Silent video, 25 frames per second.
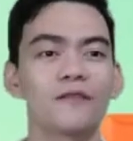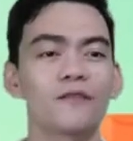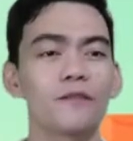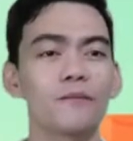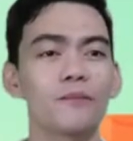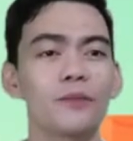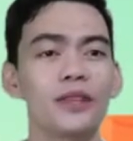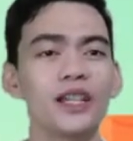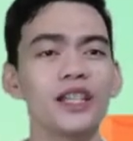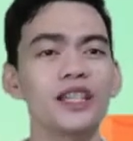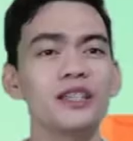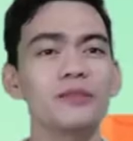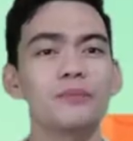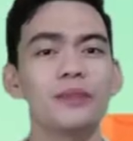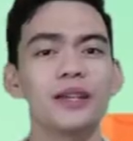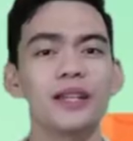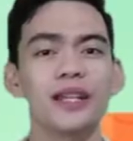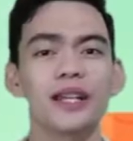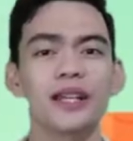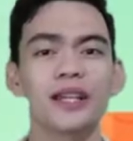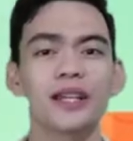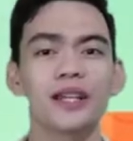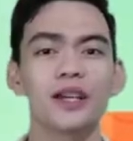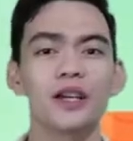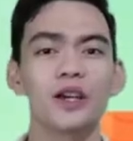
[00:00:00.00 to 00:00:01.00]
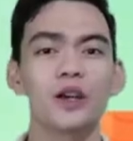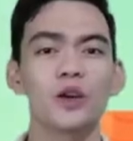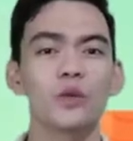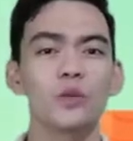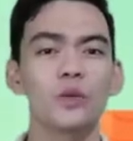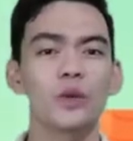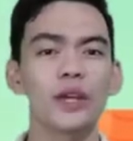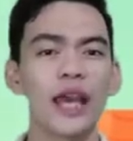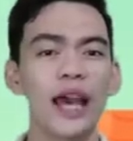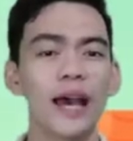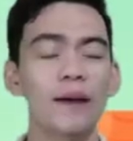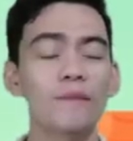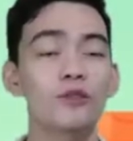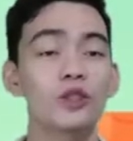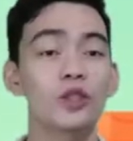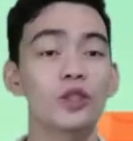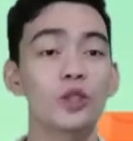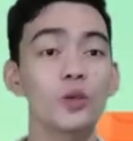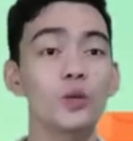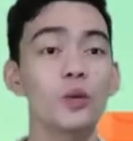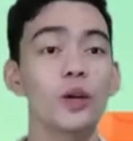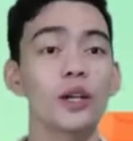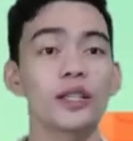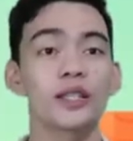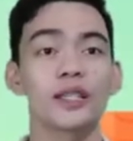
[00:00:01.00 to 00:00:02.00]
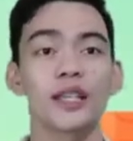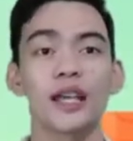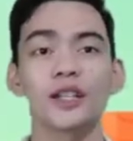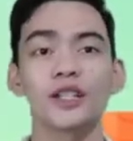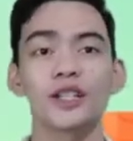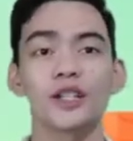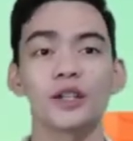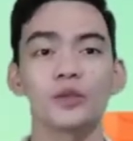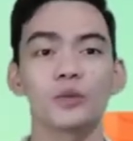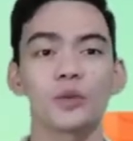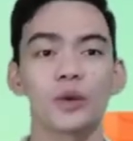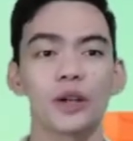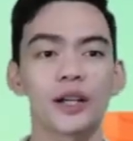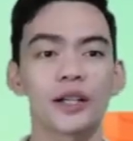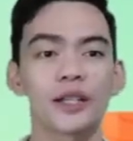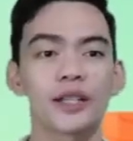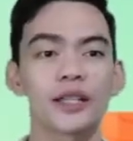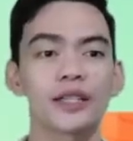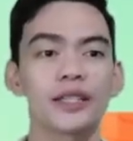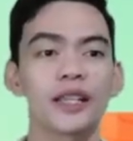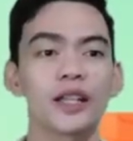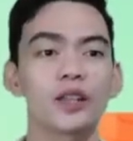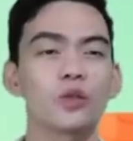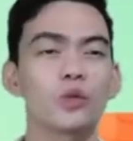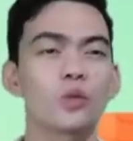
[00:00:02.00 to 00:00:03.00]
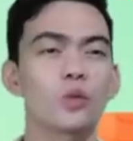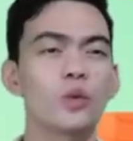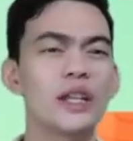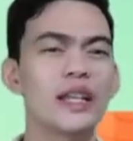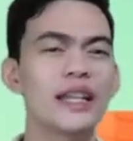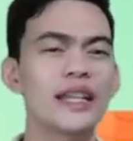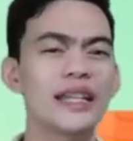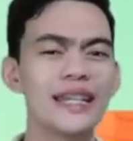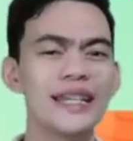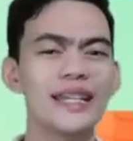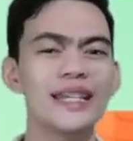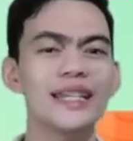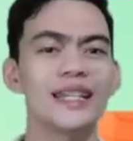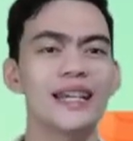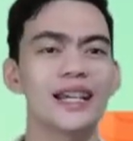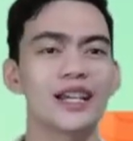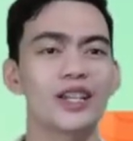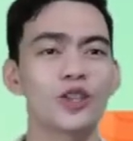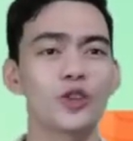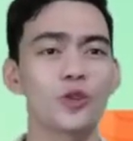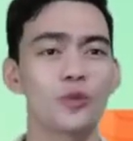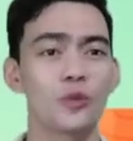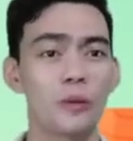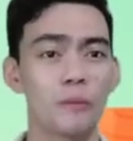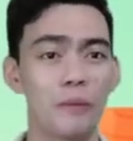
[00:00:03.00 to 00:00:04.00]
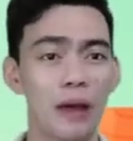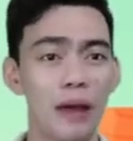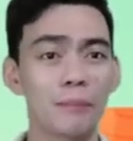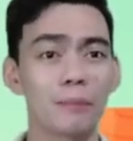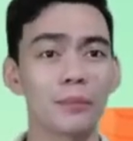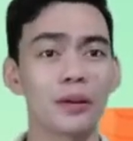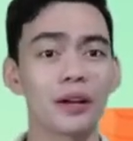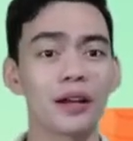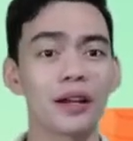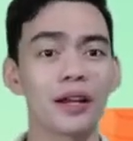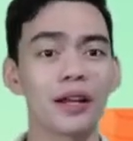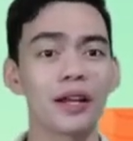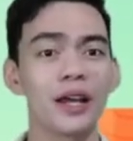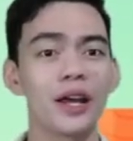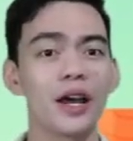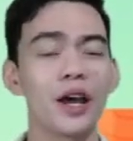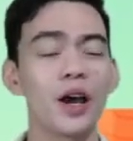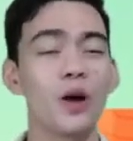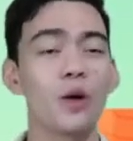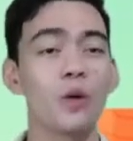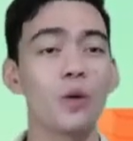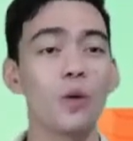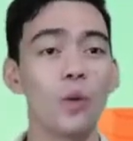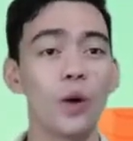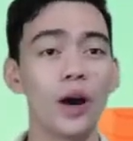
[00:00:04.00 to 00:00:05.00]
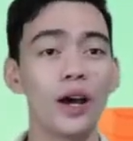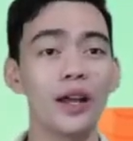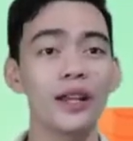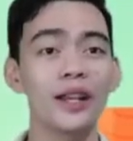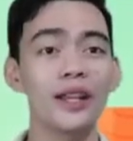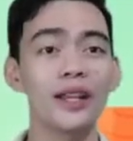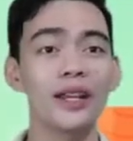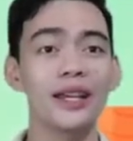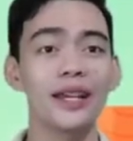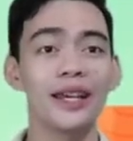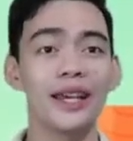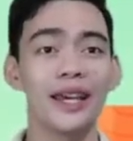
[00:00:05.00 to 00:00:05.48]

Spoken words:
From this meaning, we have two essential words that we need to remember. One